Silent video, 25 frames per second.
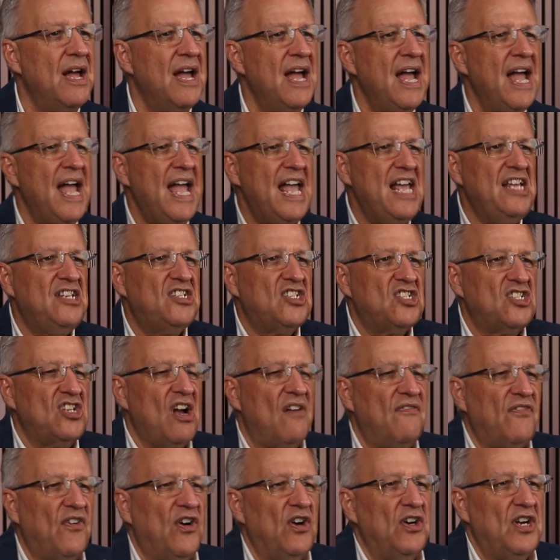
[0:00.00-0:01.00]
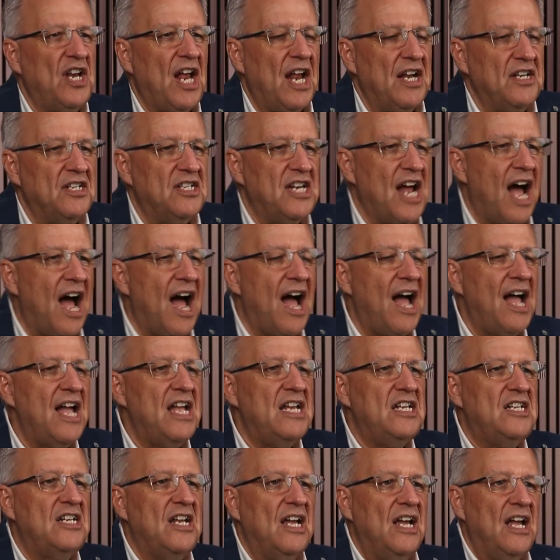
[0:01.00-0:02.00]
he suffered and
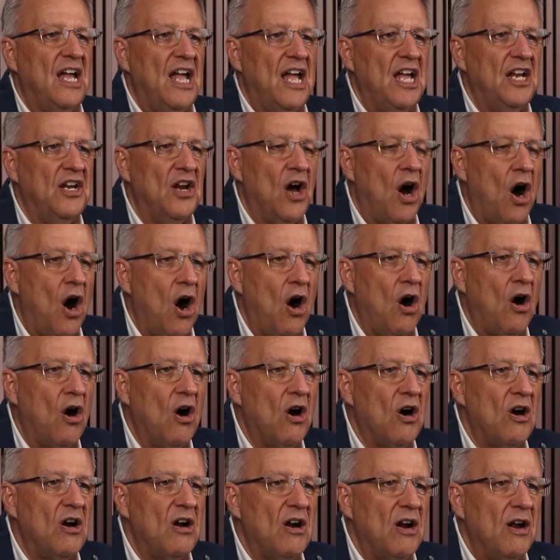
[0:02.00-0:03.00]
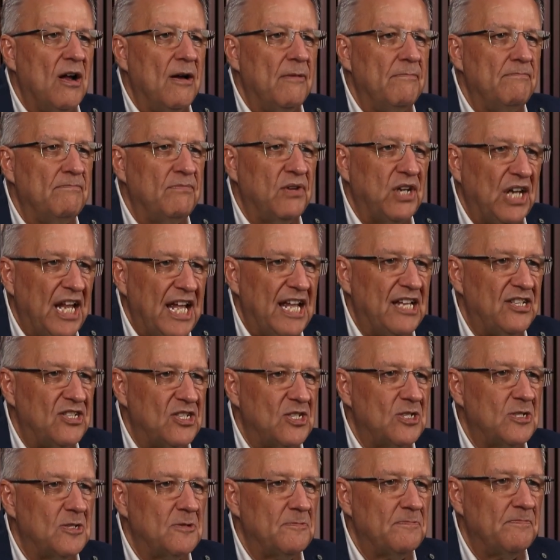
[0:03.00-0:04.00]
died in our place.